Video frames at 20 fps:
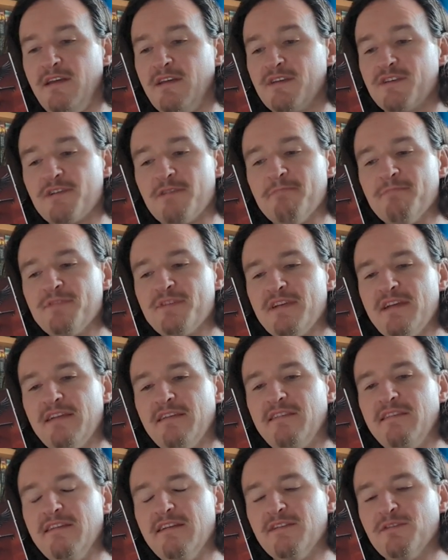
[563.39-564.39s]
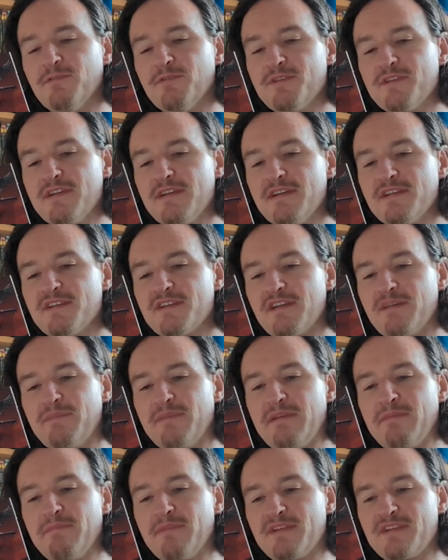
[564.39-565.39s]
Some said Theodosius had
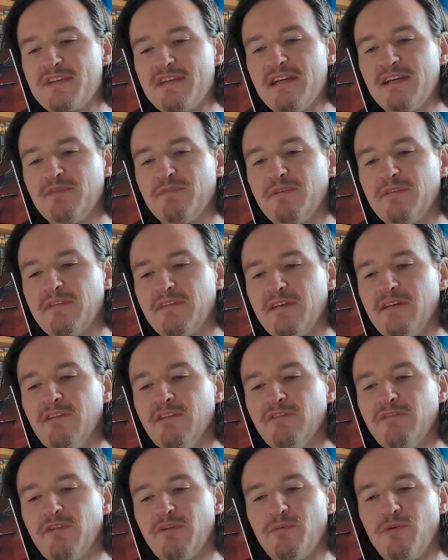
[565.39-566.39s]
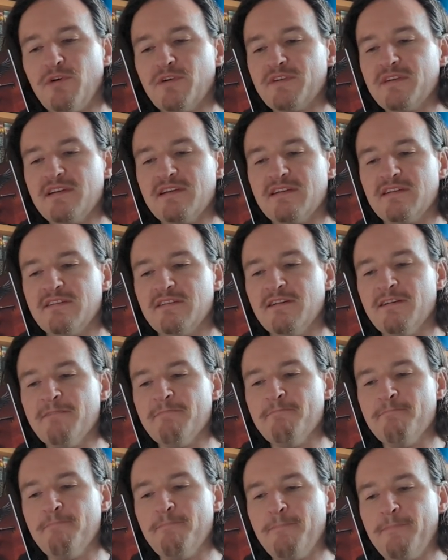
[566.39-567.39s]
been beset with guilt for what he had
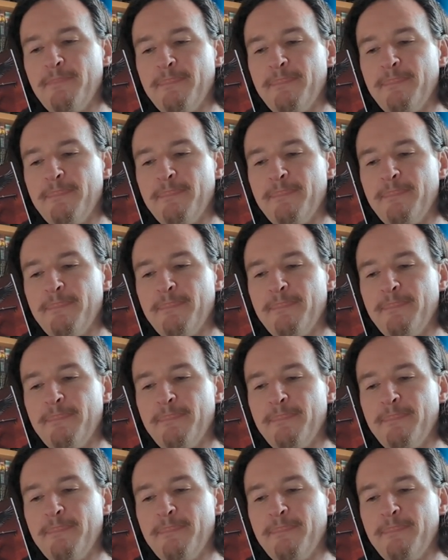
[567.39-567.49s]
done,